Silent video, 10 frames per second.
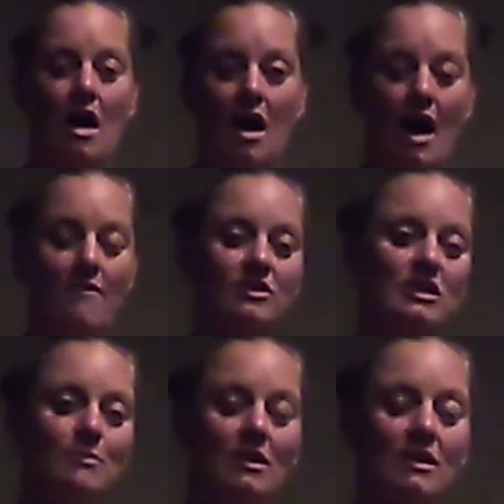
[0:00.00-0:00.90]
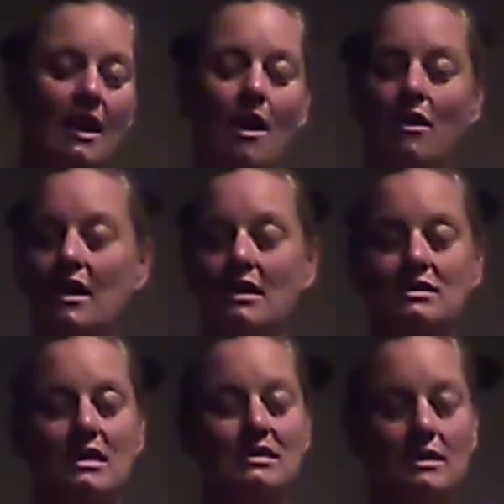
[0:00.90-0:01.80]
I have a Gmail account.
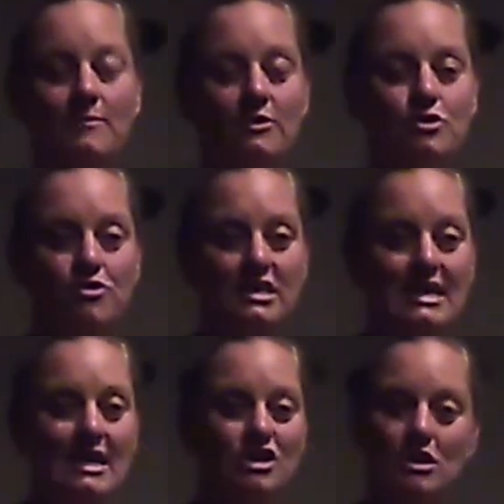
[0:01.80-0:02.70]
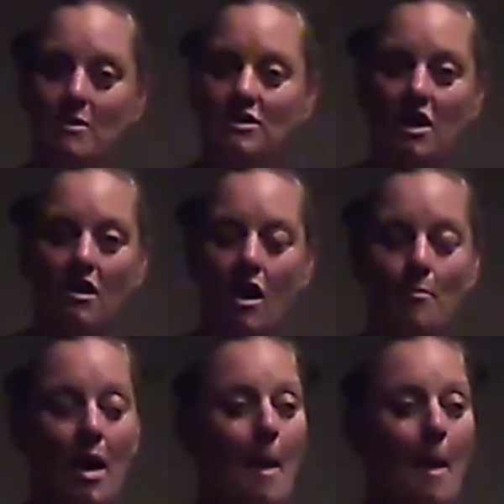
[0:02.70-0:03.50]
It's slimfultreats@gmail.com.